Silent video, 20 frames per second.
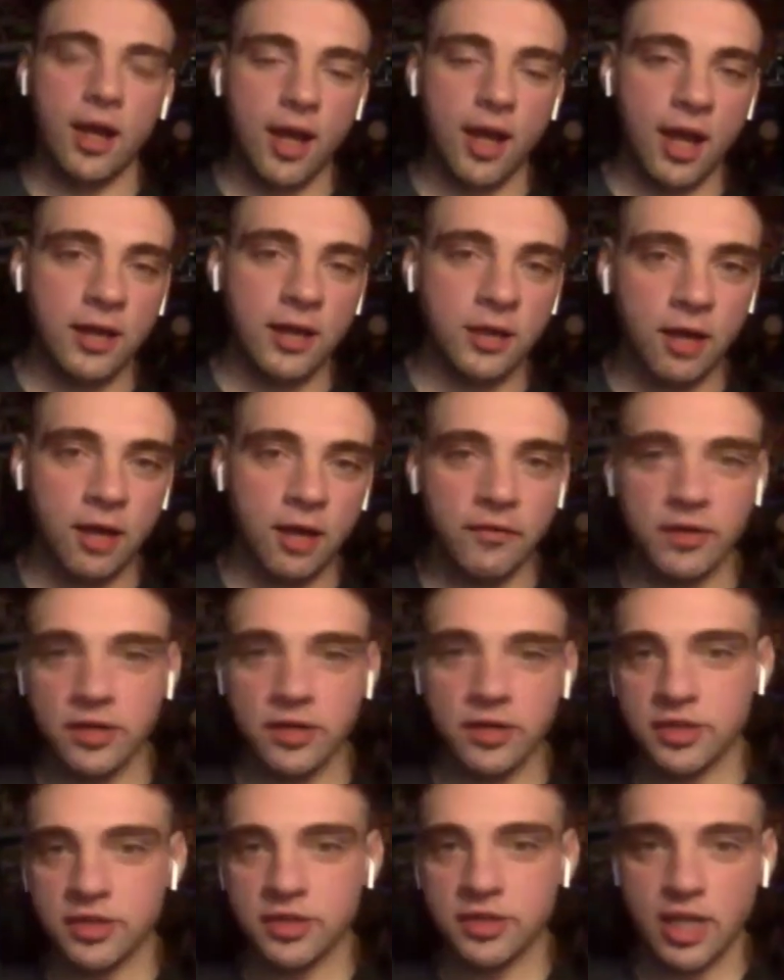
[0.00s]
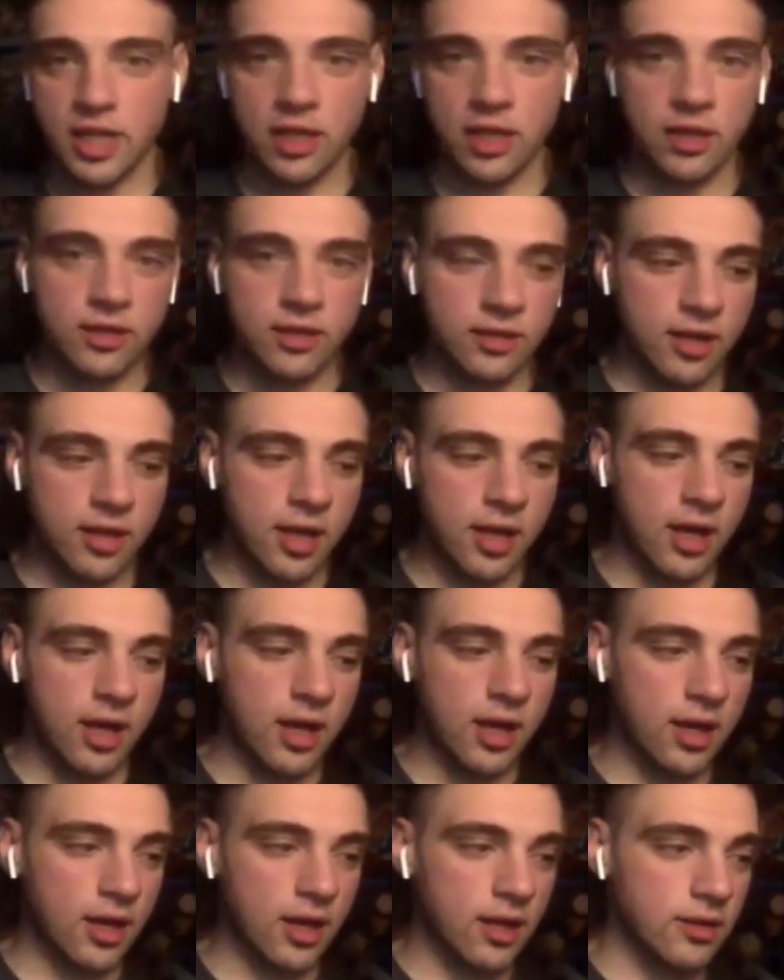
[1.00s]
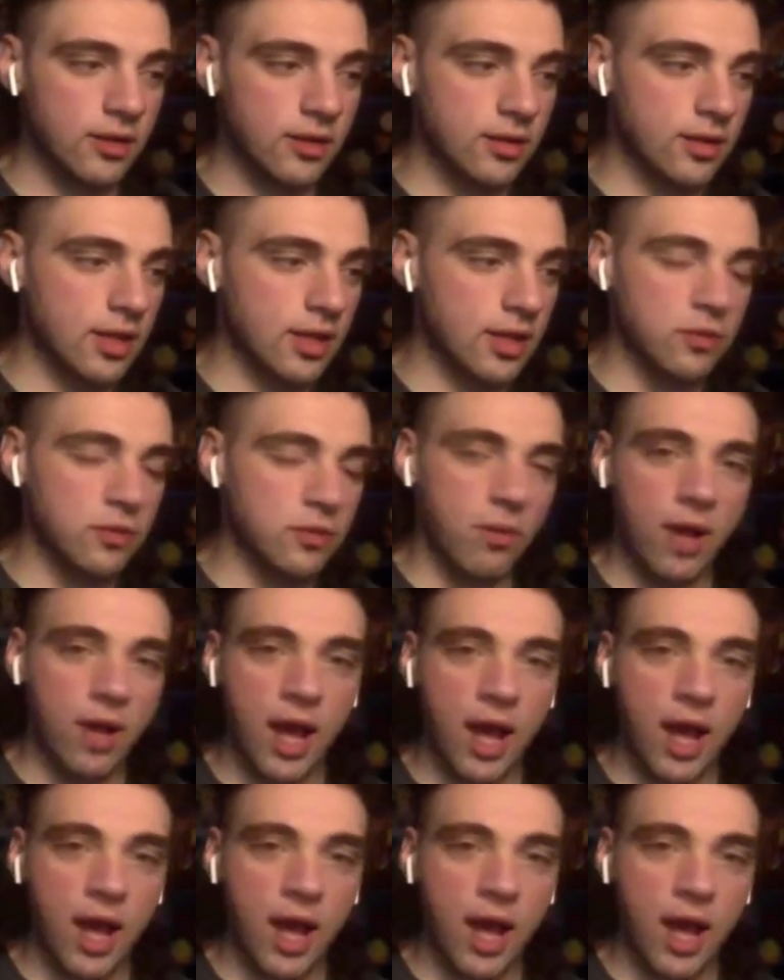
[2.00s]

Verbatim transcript: I love that's what